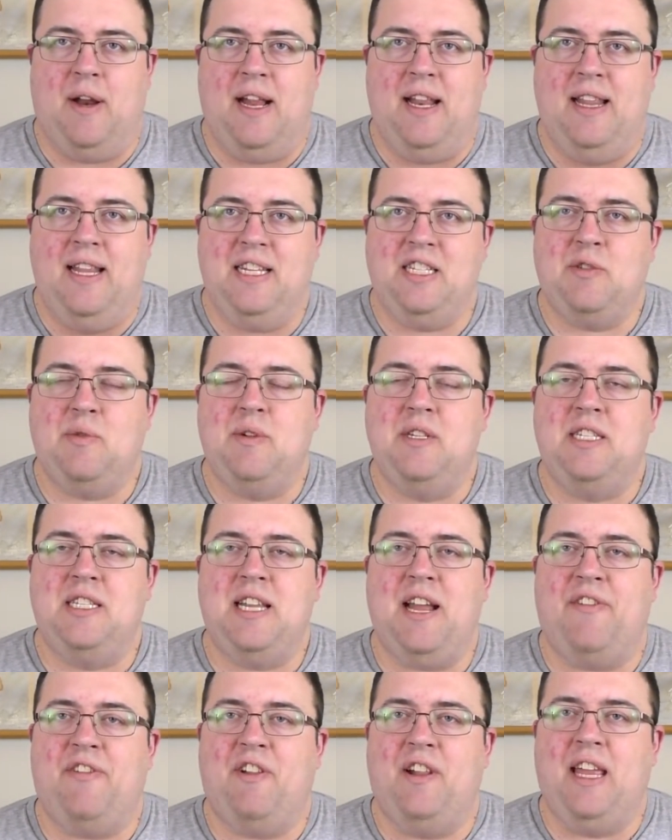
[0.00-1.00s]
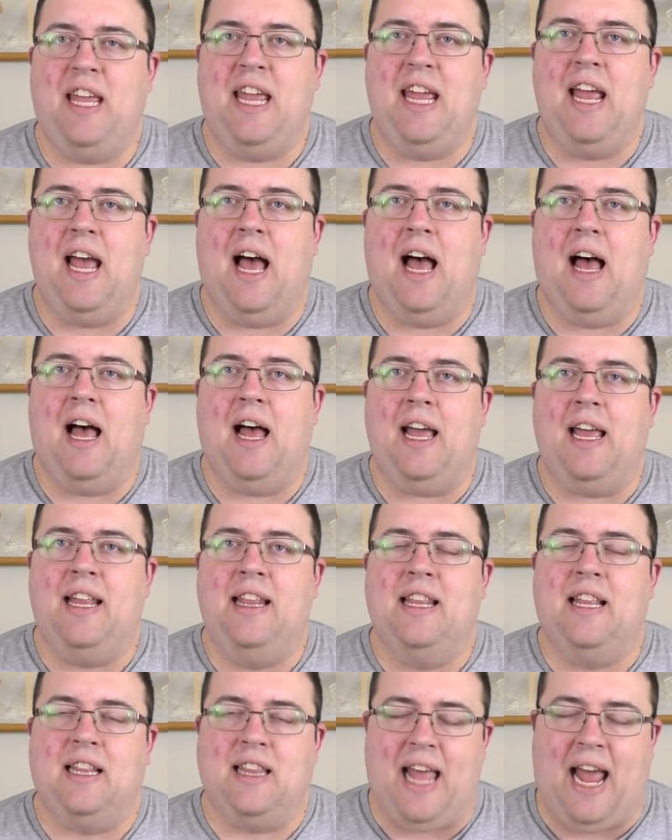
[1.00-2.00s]
and this was definitely
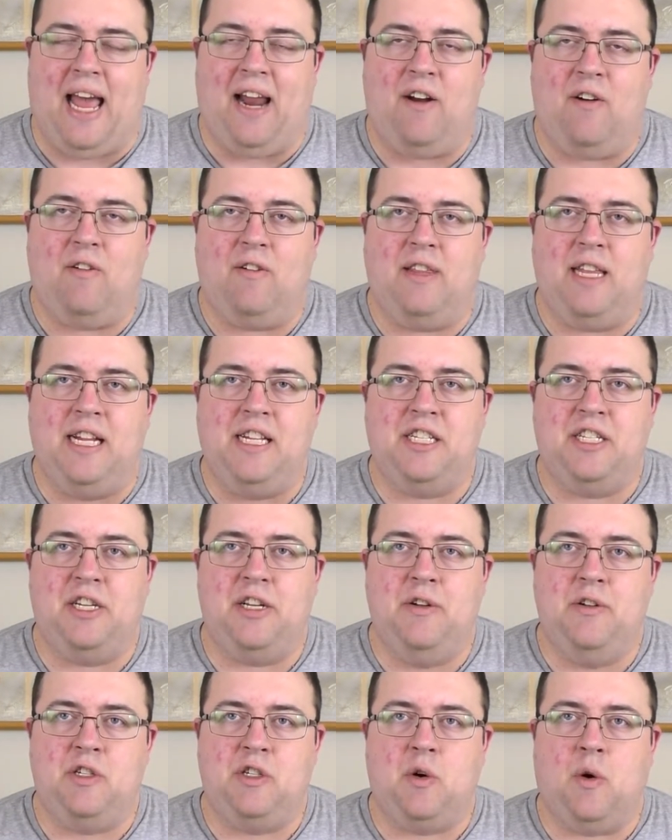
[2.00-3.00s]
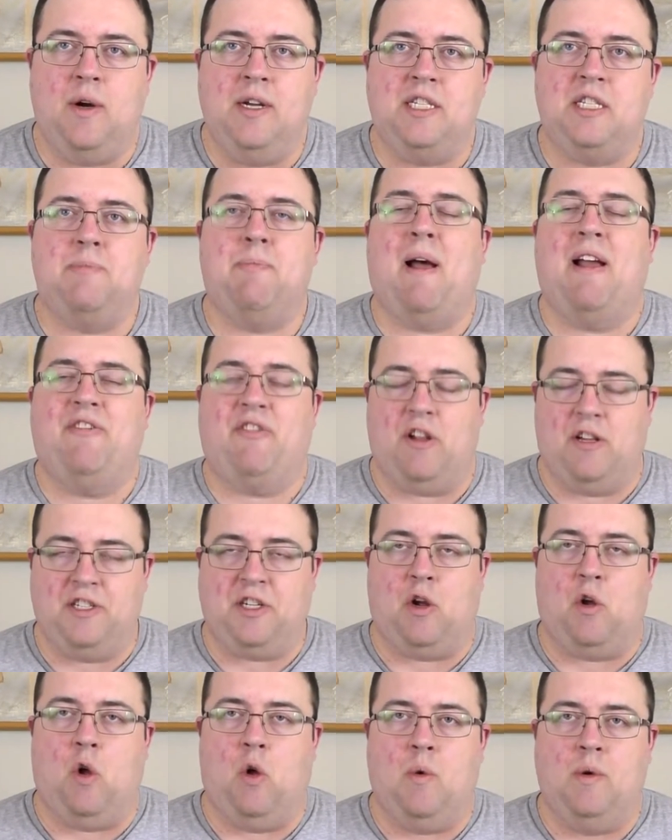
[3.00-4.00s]
in the latter of these two stories. Spyfall as
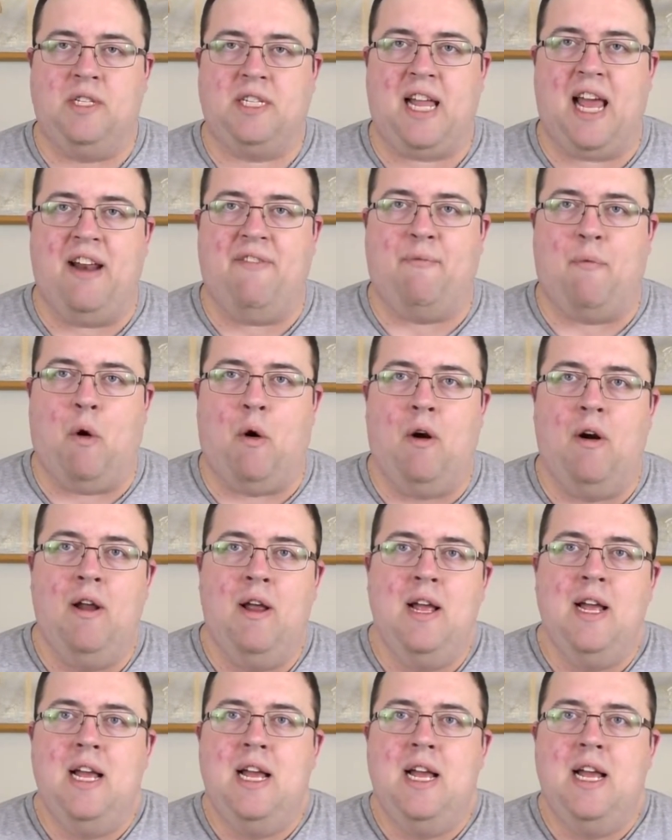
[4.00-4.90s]
a whole was kind of more